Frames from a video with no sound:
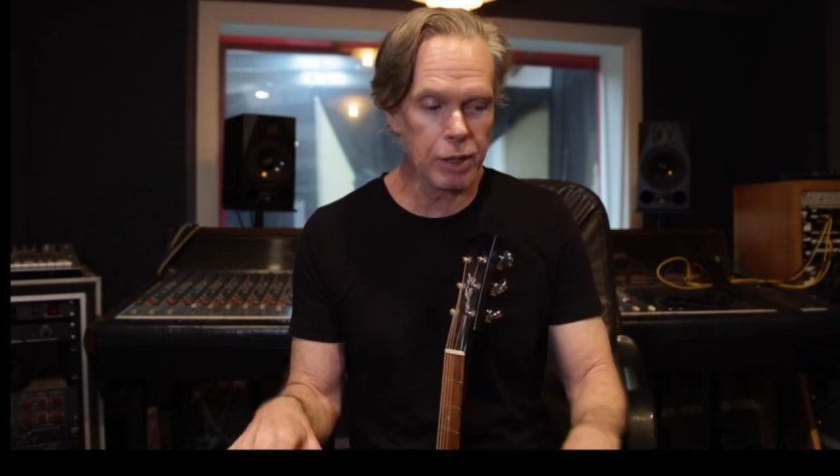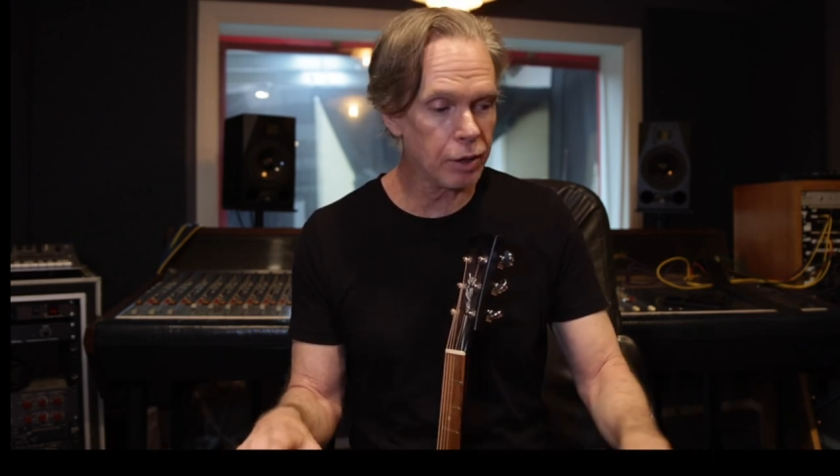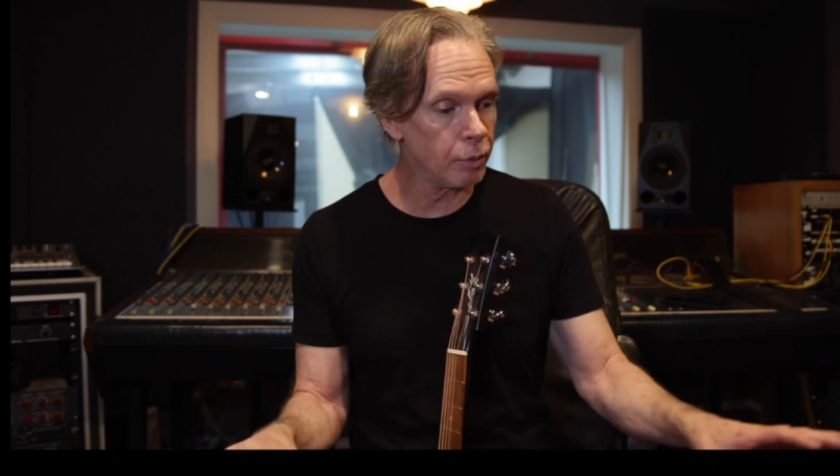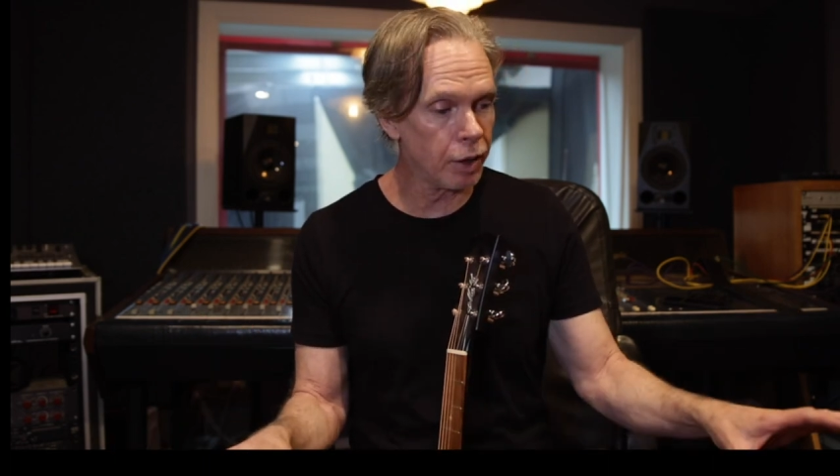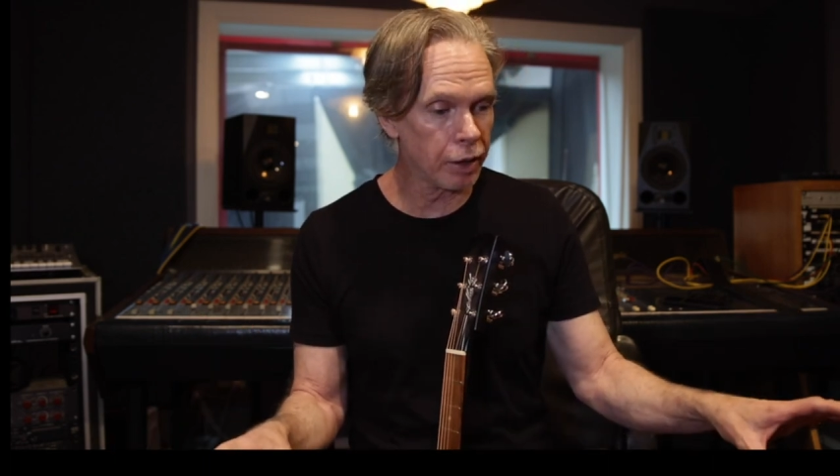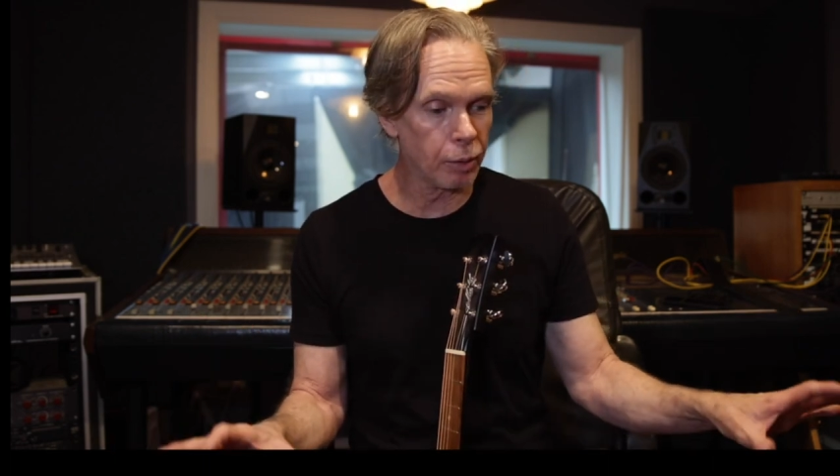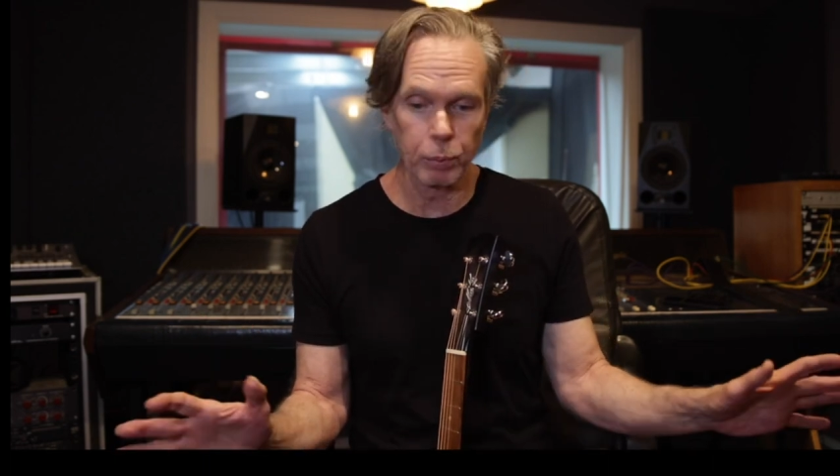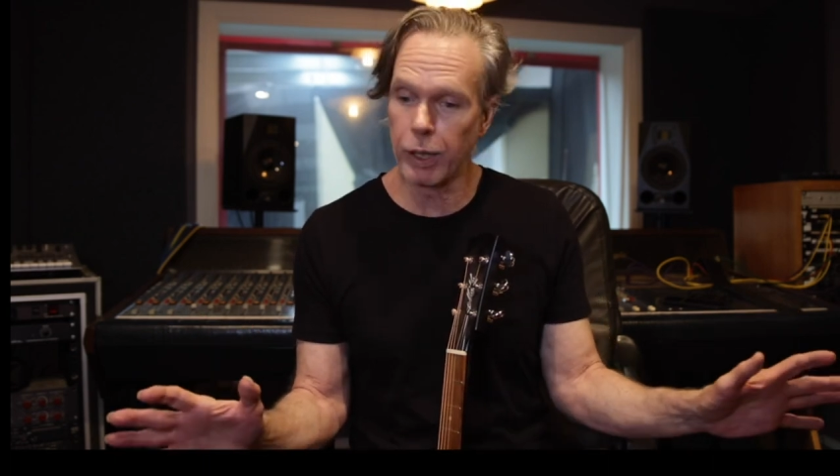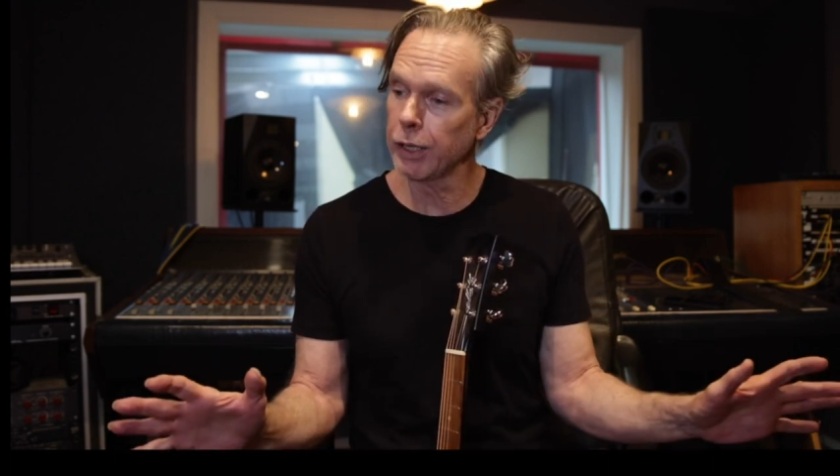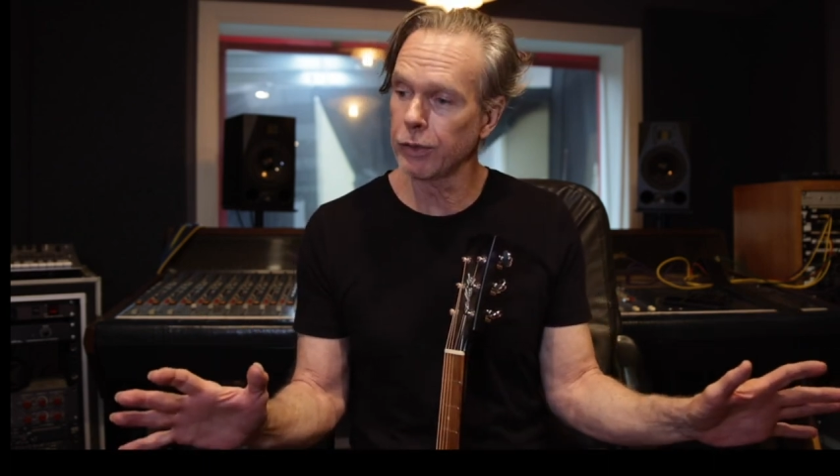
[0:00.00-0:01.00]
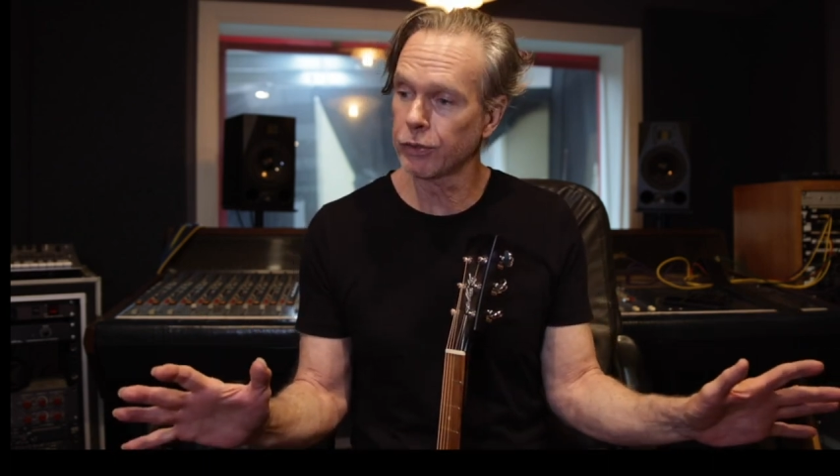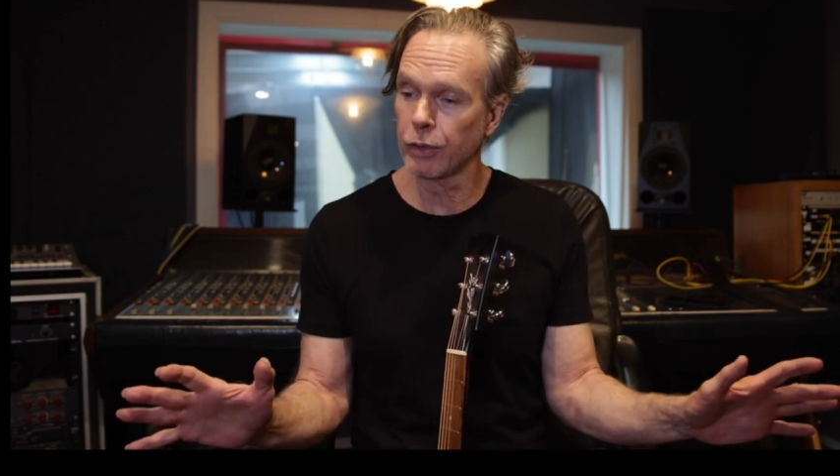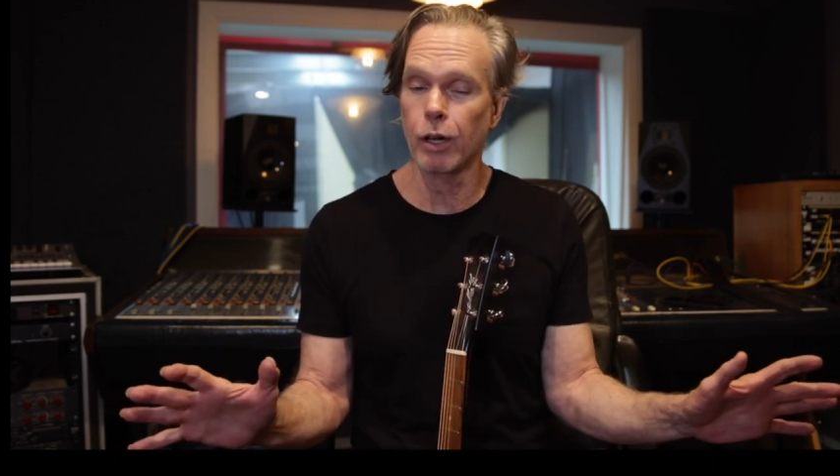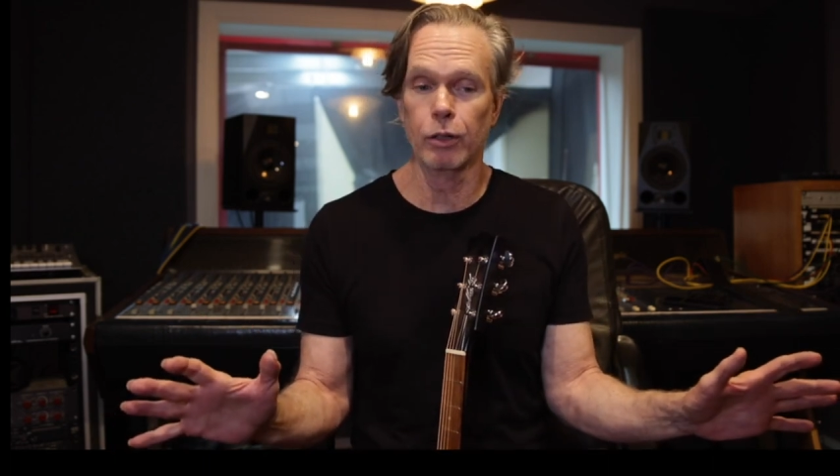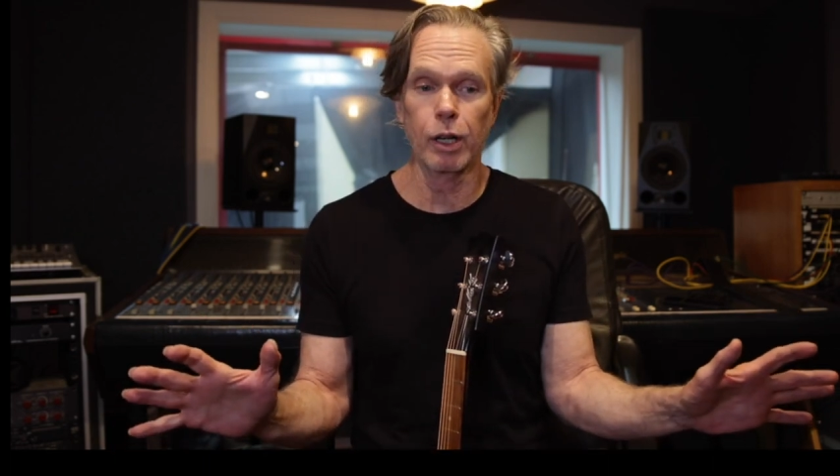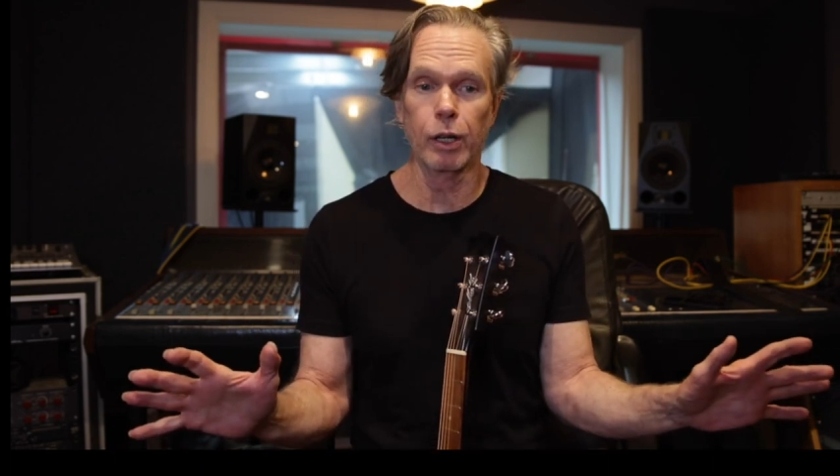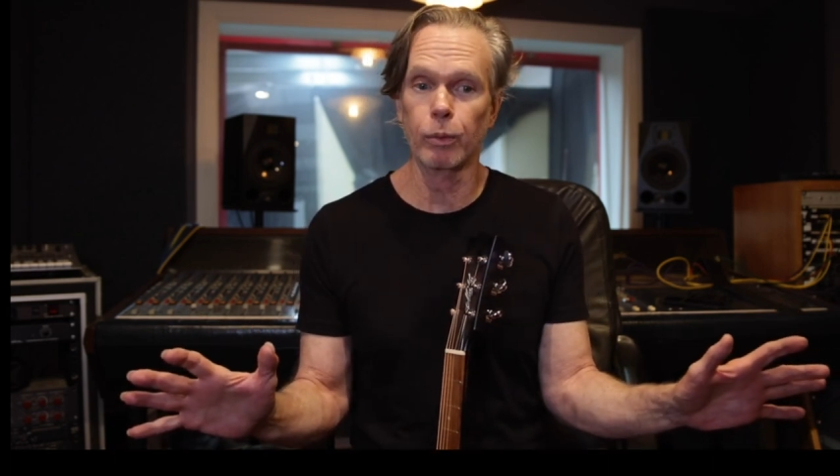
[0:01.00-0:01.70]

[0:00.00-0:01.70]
And I'm like, I'm playing the song like